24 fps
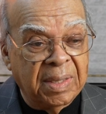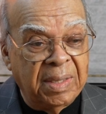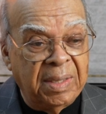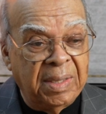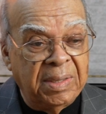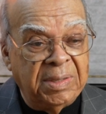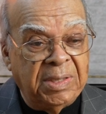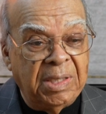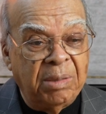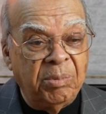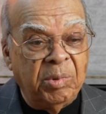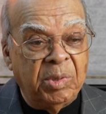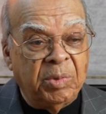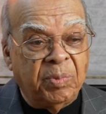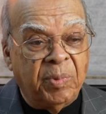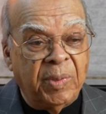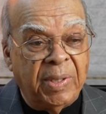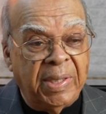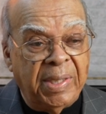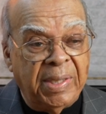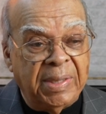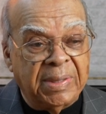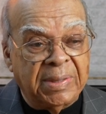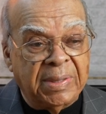in the Jimmy's
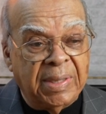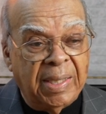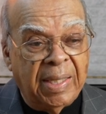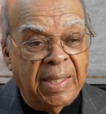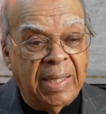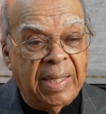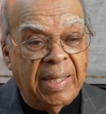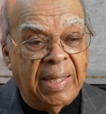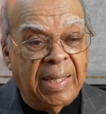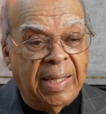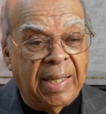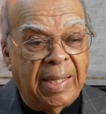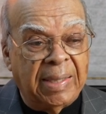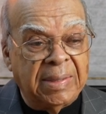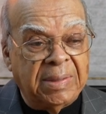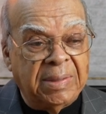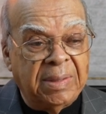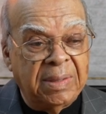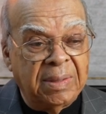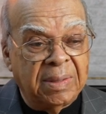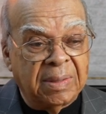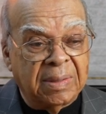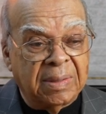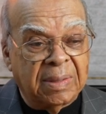place. I
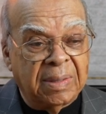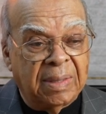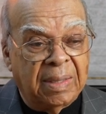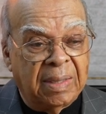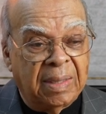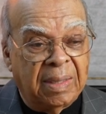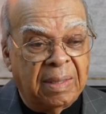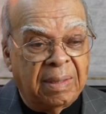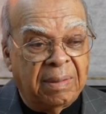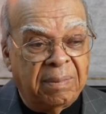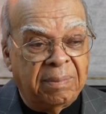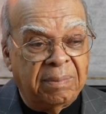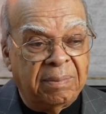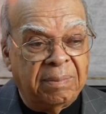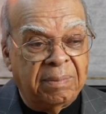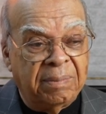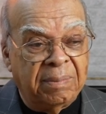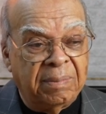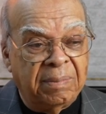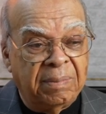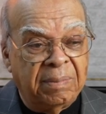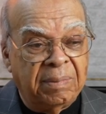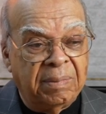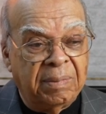took
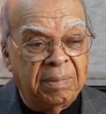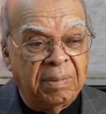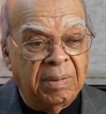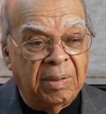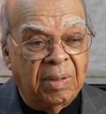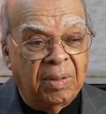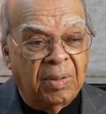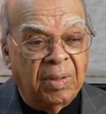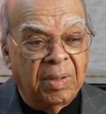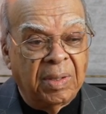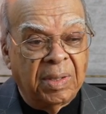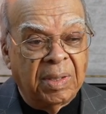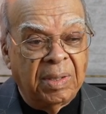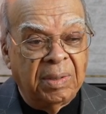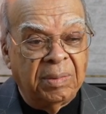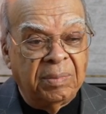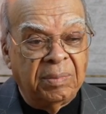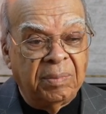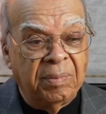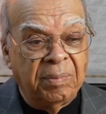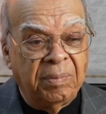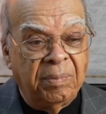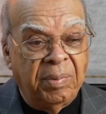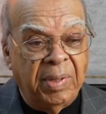organ,
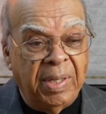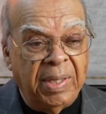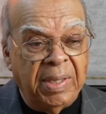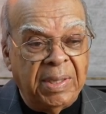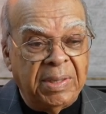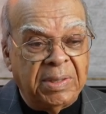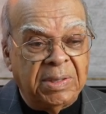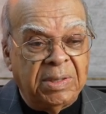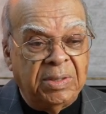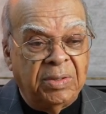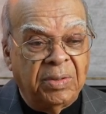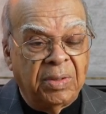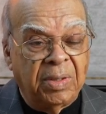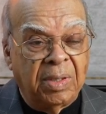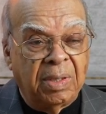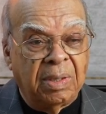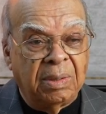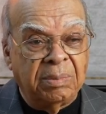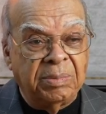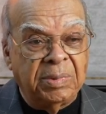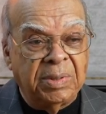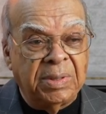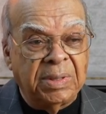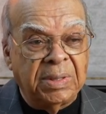bass,
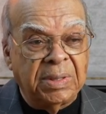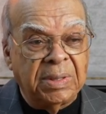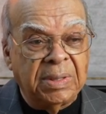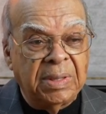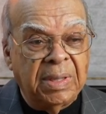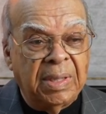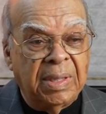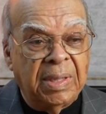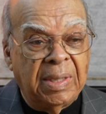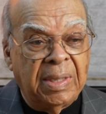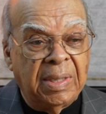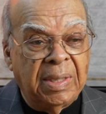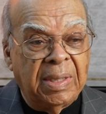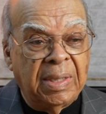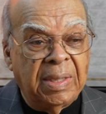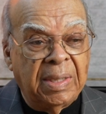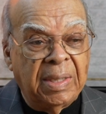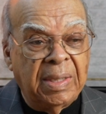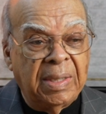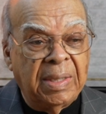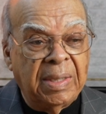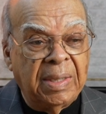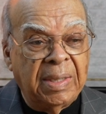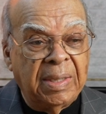drums, mm
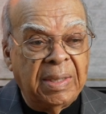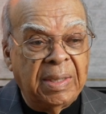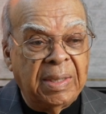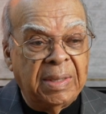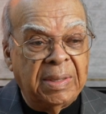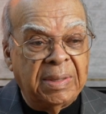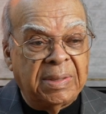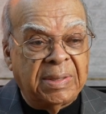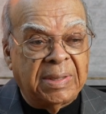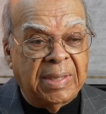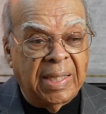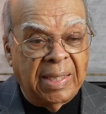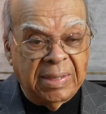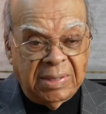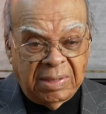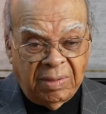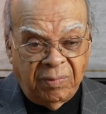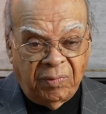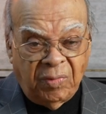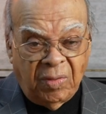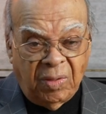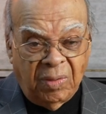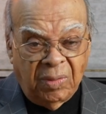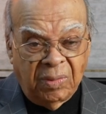-hmm. and
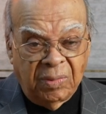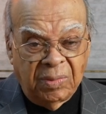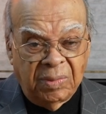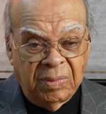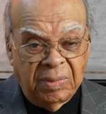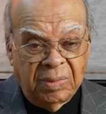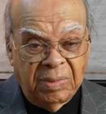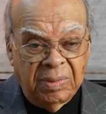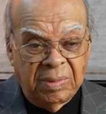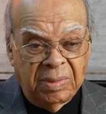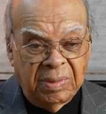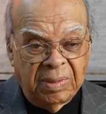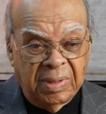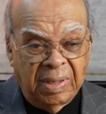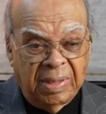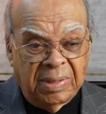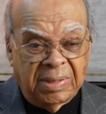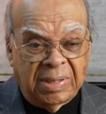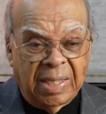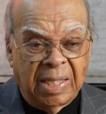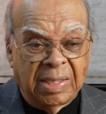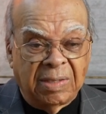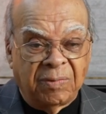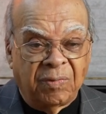saxophone. Mm -hmm. A
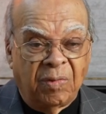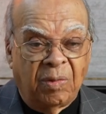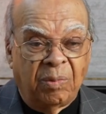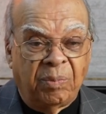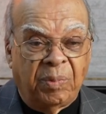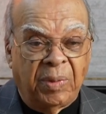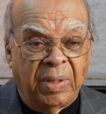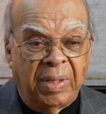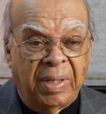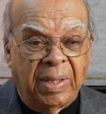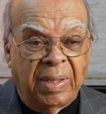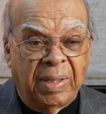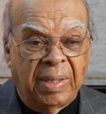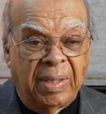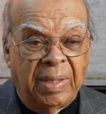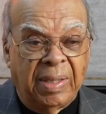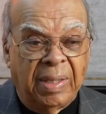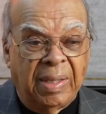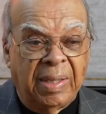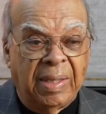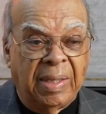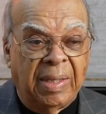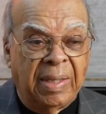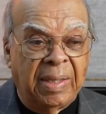saxophone player.
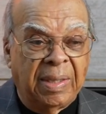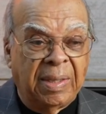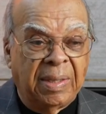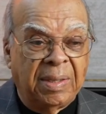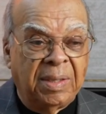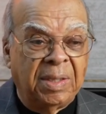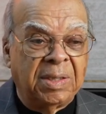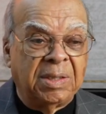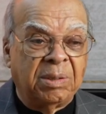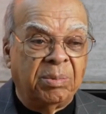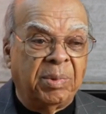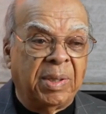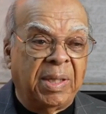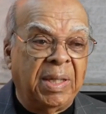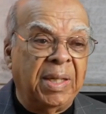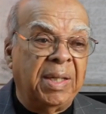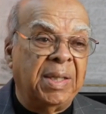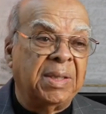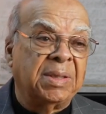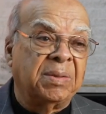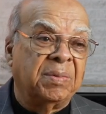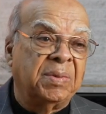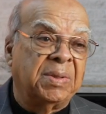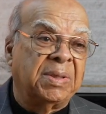Herschel
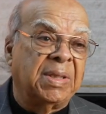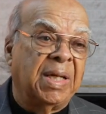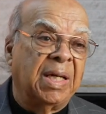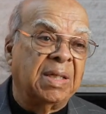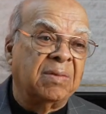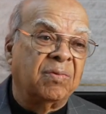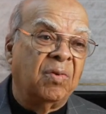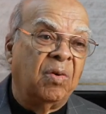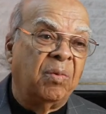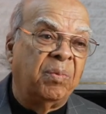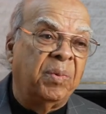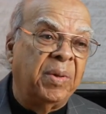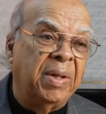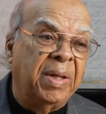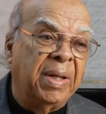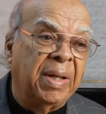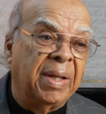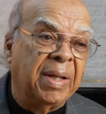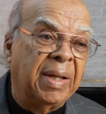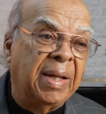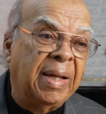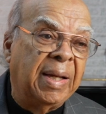McGinnis, was a saxophone player.